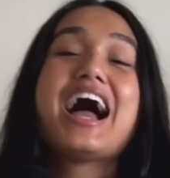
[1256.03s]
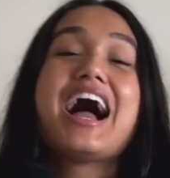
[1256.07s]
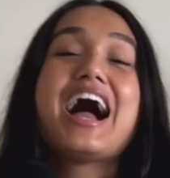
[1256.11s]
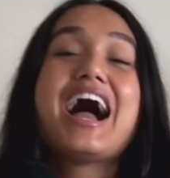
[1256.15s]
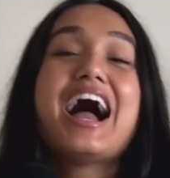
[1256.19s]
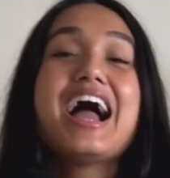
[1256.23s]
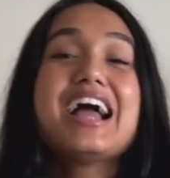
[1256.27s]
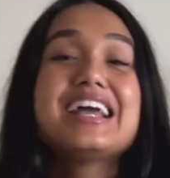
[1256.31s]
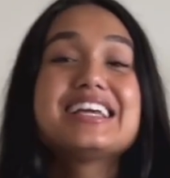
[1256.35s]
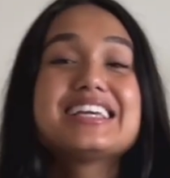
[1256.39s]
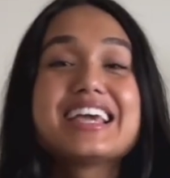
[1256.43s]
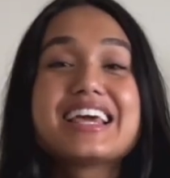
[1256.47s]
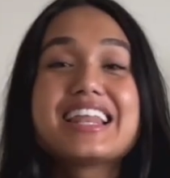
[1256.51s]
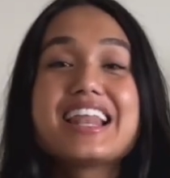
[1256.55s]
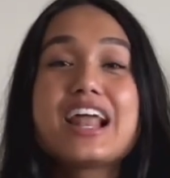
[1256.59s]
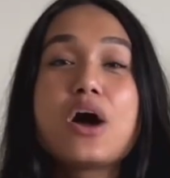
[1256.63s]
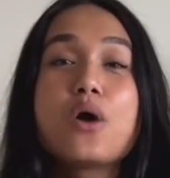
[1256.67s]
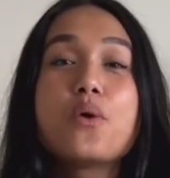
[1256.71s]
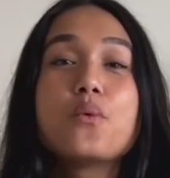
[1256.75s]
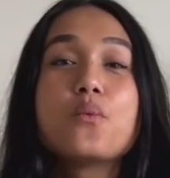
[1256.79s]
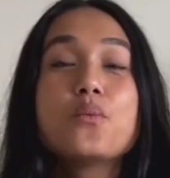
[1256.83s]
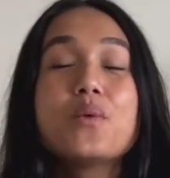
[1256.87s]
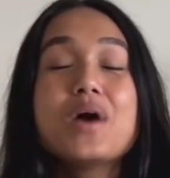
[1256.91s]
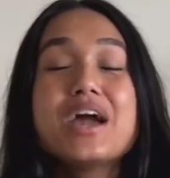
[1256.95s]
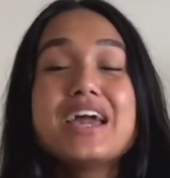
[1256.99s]
I
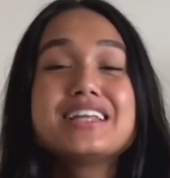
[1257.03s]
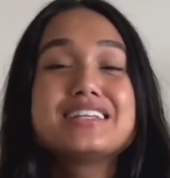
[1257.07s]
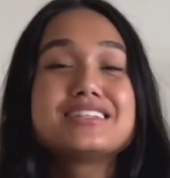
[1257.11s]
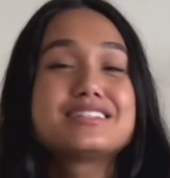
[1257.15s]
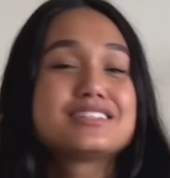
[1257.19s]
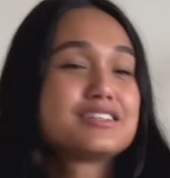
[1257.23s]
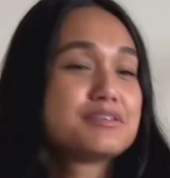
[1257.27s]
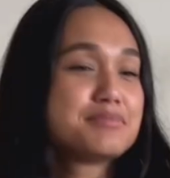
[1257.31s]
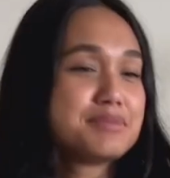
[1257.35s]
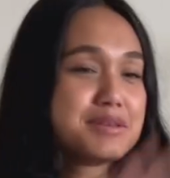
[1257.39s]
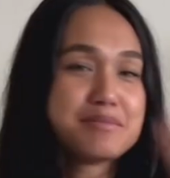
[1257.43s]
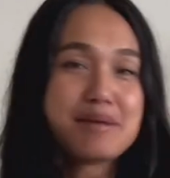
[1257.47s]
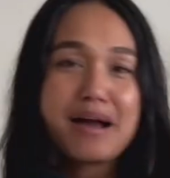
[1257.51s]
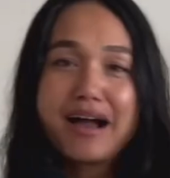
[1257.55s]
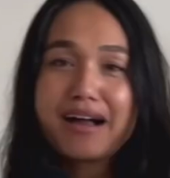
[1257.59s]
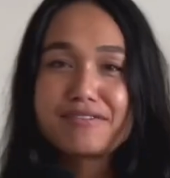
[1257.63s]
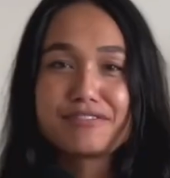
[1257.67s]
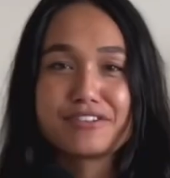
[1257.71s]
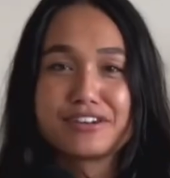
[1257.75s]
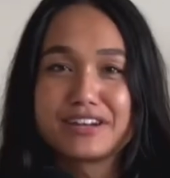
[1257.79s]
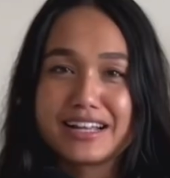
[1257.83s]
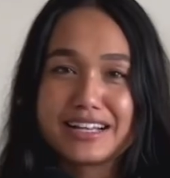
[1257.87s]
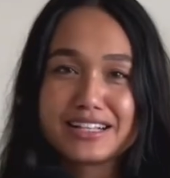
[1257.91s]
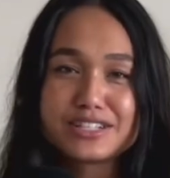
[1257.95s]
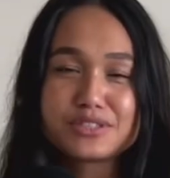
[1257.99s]
cannot wait to be back
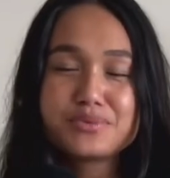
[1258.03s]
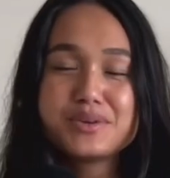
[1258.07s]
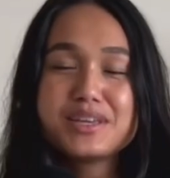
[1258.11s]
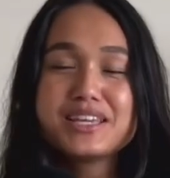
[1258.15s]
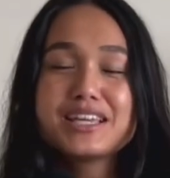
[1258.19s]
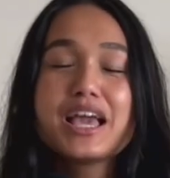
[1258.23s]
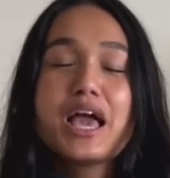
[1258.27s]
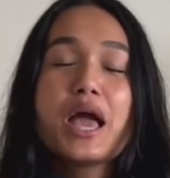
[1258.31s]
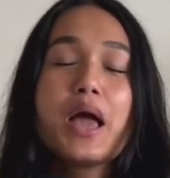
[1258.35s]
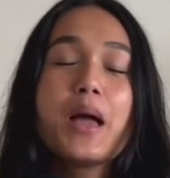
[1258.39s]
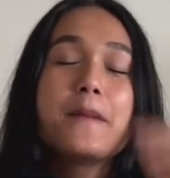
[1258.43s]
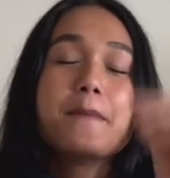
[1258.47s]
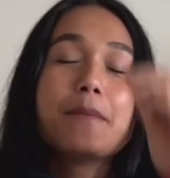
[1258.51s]
for next week.